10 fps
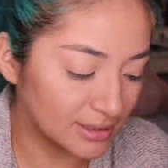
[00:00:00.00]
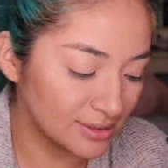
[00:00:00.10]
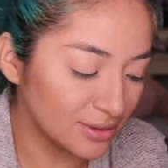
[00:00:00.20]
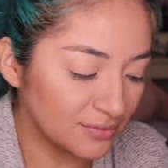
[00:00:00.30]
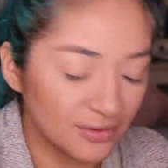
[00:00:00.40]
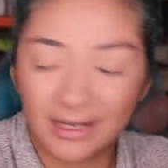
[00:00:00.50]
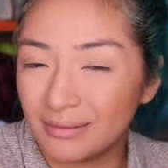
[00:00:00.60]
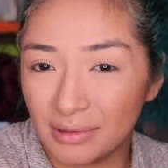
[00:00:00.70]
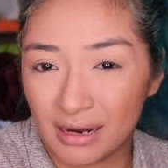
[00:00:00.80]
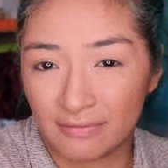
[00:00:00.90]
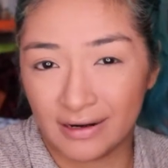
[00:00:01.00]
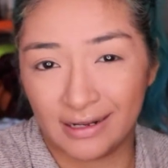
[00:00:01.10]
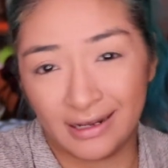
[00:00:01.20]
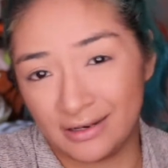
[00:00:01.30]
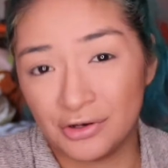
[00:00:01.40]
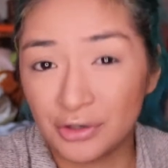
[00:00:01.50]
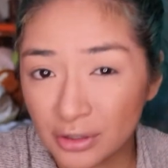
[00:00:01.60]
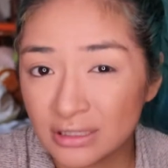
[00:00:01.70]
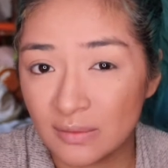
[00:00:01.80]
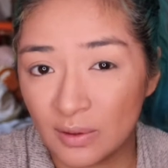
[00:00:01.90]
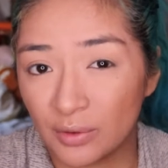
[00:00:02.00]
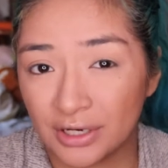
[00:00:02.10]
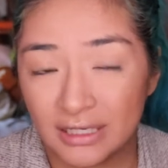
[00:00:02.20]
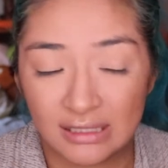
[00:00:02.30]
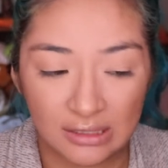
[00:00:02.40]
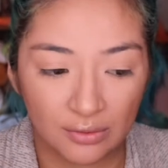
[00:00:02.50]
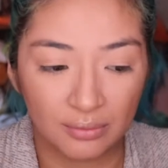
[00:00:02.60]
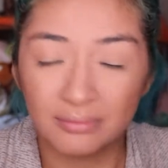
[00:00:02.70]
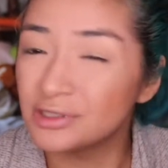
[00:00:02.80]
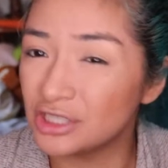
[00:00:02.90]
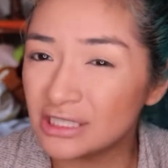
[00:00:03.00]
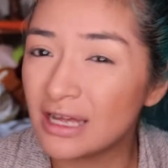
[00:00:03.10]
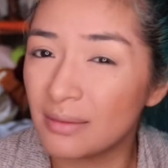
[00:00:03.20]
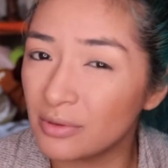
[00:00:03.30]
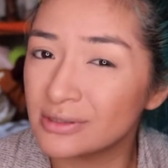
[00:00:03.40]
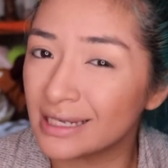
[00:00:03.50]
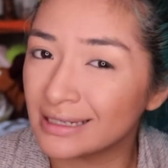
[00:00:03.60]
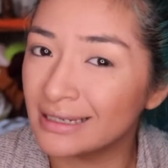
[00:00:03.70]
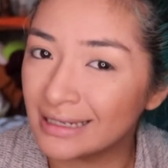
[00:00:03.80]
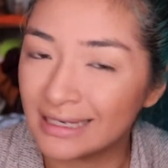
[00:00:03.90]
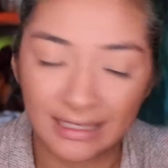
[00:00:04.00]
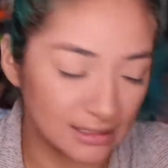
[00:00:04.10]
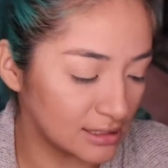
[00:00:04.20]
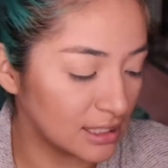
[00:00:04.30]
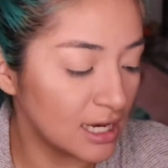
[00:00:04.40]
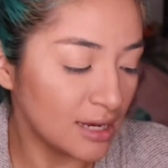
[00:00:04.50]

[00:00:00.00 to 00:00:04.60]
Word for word: it's only for like Black Friday and your girl's gonna be working, so she's not most likely gonna get it.